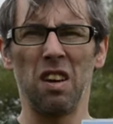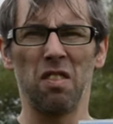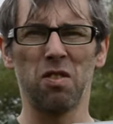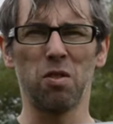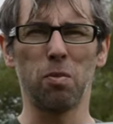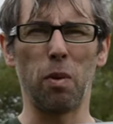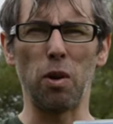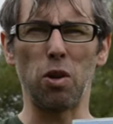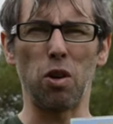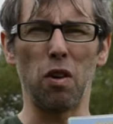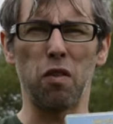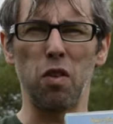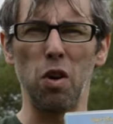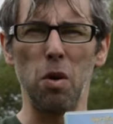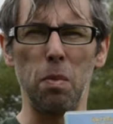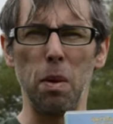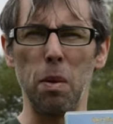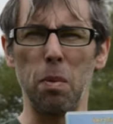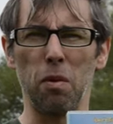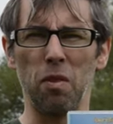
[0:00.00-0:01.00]
spoken to a few
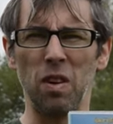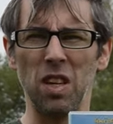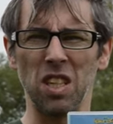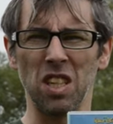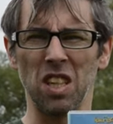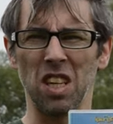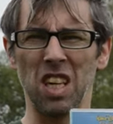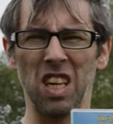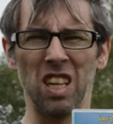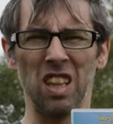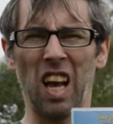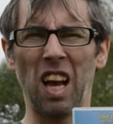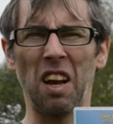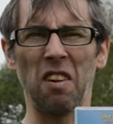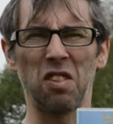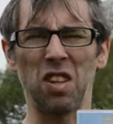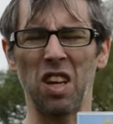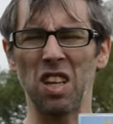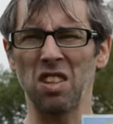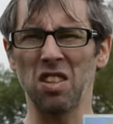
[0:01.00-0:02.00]
people recently, and
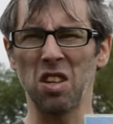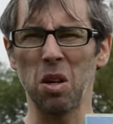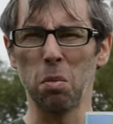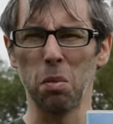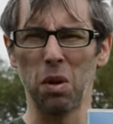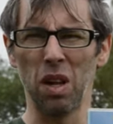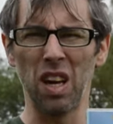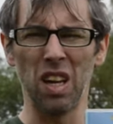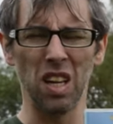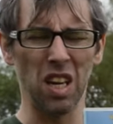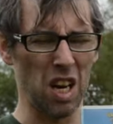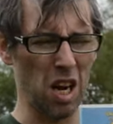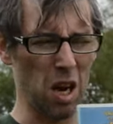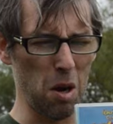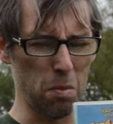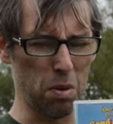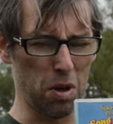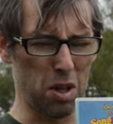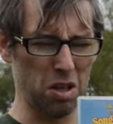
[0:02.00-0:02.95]
they've said similar, you know,